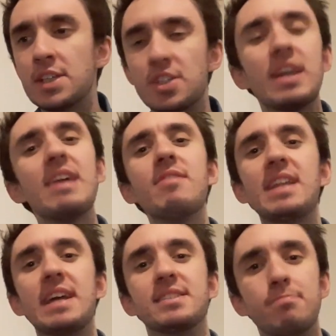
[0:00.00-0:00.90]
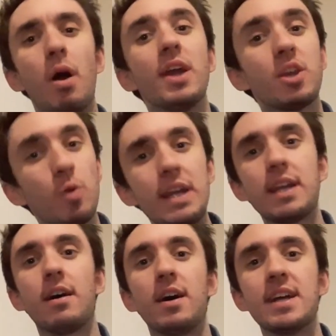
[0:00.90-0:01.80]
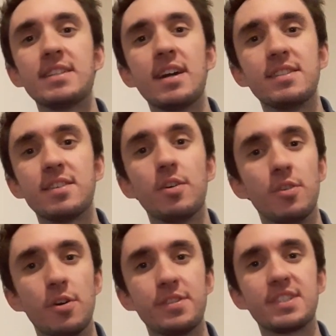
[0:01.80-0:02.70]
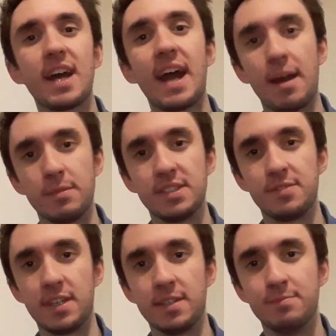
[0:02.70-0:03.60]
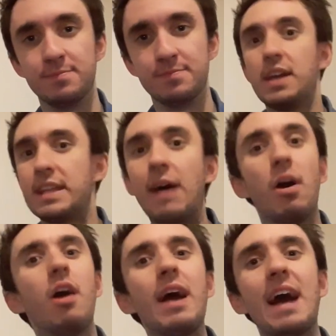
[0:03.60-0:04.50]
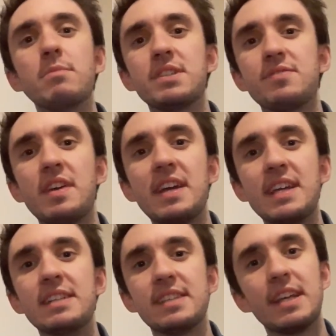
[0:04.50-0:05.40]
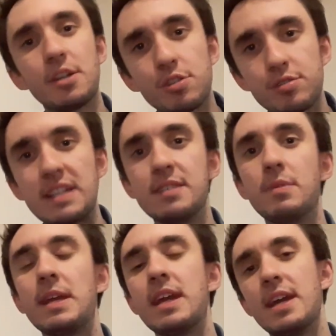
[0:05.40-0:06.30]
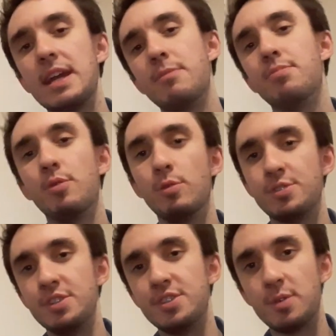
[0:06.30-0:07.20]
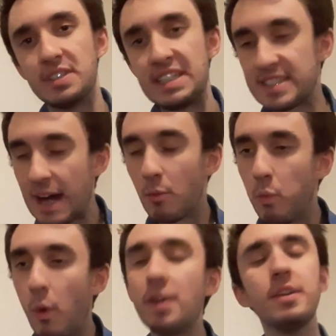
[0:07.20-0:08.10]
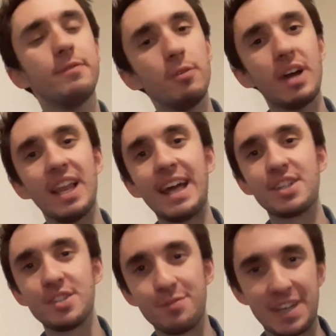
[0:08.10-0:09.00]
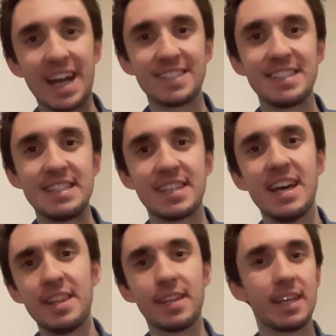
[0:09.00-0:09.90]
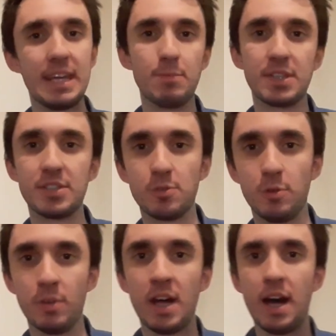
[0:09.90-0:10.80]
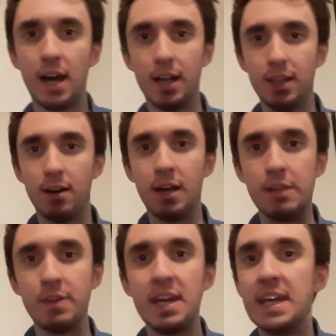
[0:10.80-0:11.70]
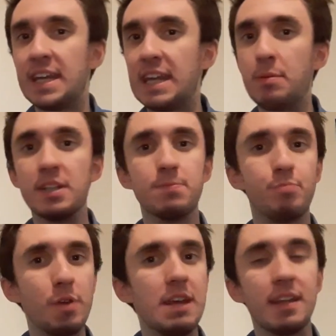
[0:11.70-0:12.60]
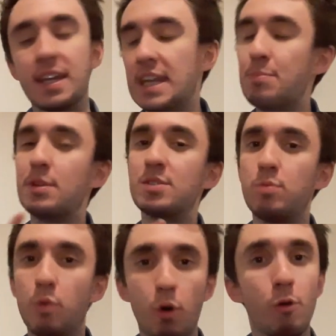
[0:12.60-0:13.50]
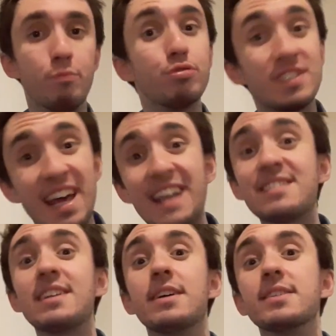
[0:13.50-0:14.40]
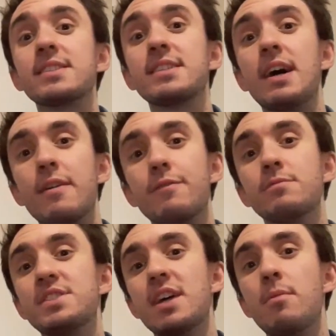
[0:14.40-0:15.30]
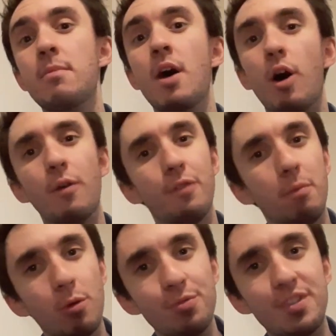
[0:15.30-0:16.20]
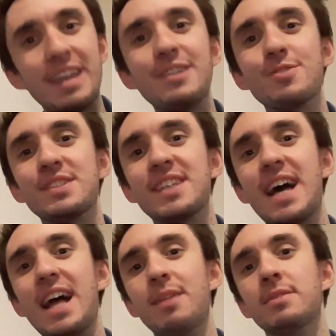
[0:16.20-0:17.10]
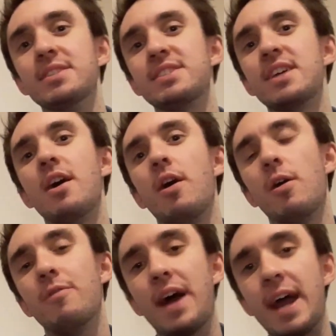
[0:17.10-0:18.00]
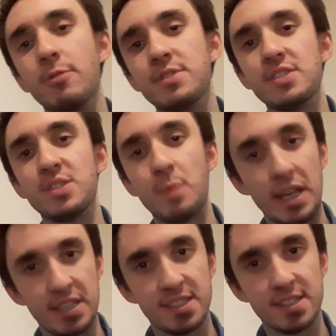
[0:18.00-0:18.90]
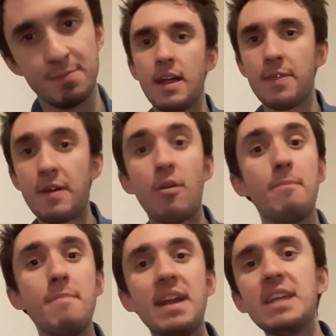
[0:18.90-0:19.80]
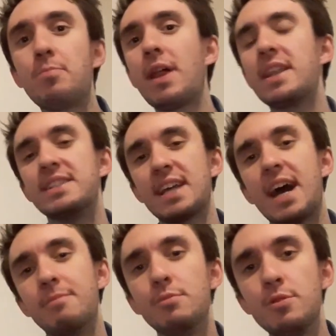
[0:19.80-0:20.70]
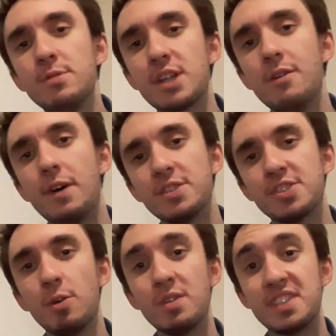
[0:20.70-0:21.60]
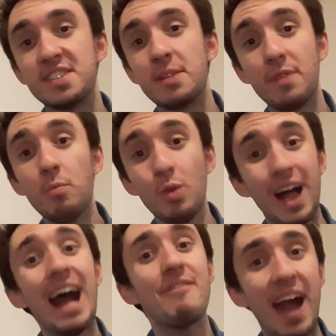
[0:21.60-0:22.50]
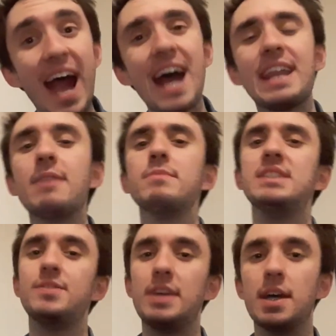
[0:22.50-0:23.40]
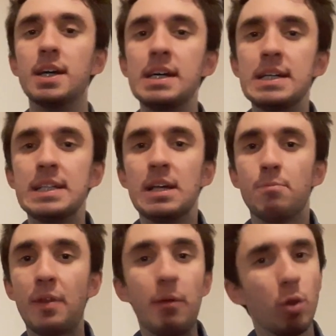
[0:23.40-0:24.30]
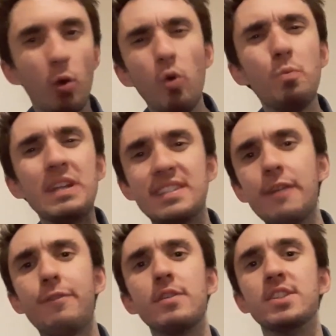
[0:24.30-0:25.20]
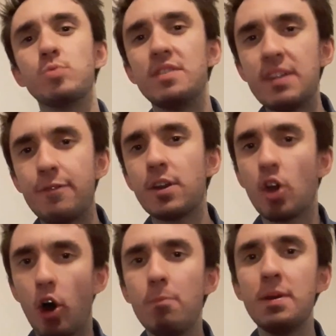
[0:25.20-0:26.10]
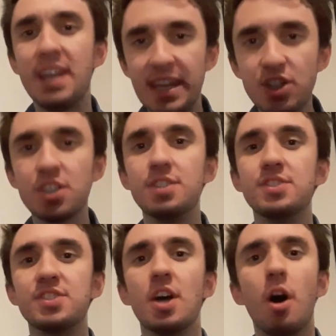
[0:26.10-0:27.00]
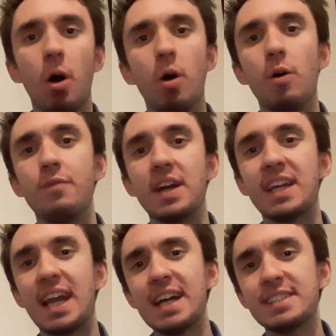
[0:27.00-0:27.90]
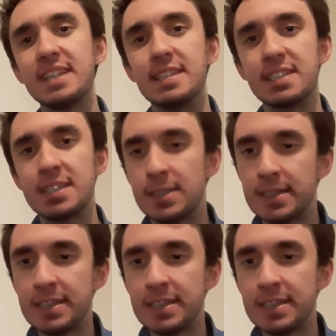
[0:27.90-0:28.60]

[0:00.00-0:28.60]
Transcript: So here it is, my quick guide to Earth's atmosphere. Now, our atmosphere is incredibly important to us. It's that wonderful collection of gases that keeps us all alive, keeping us breathing, keeping us warm, protecting us from some of the more dangerous elements of outer space. There are many planets and moons of our solar system that will have an atmosphere, but they will all be different with different combinations of gases.